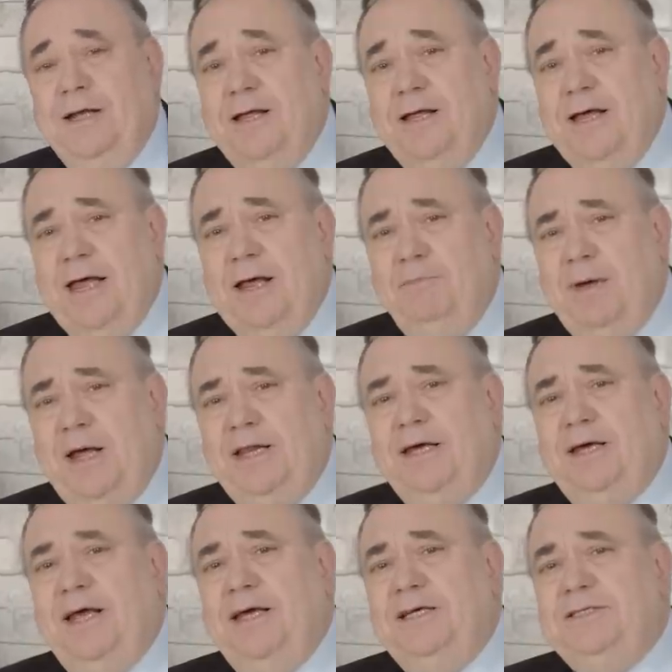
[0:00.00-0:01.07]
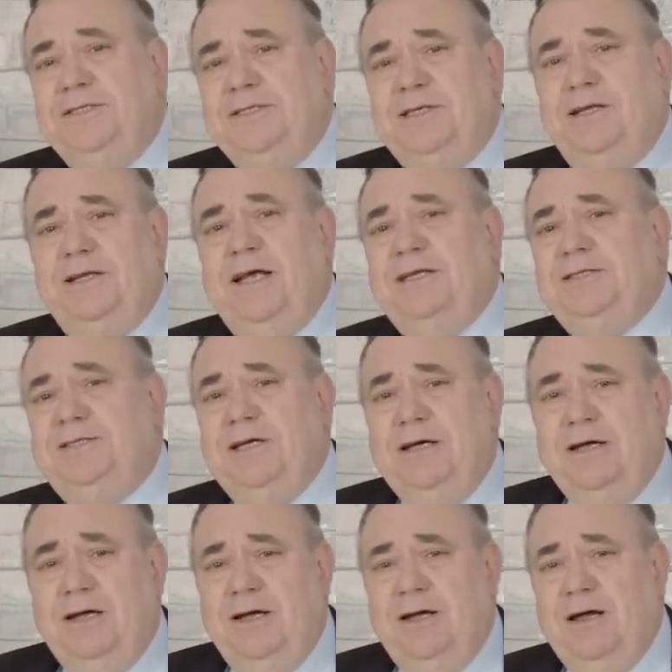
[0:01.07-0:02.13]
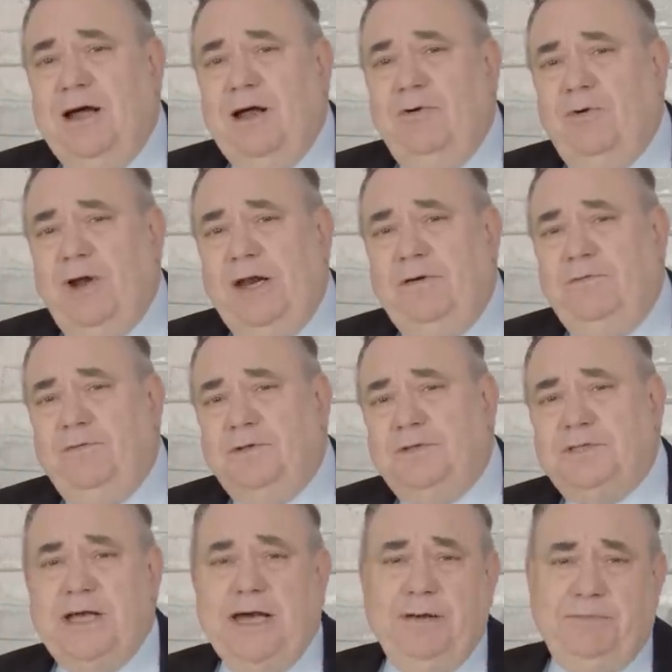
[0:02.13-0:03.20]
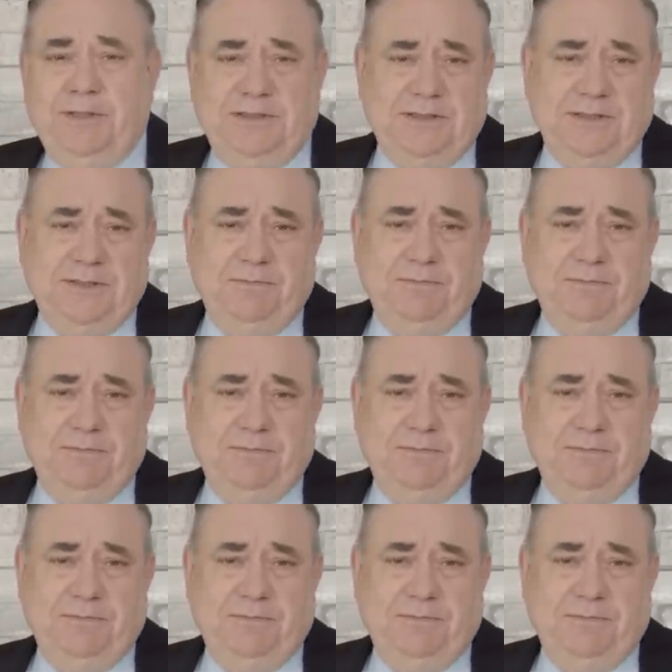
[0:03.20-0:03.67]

in many cases, and that's a rightful scepticism.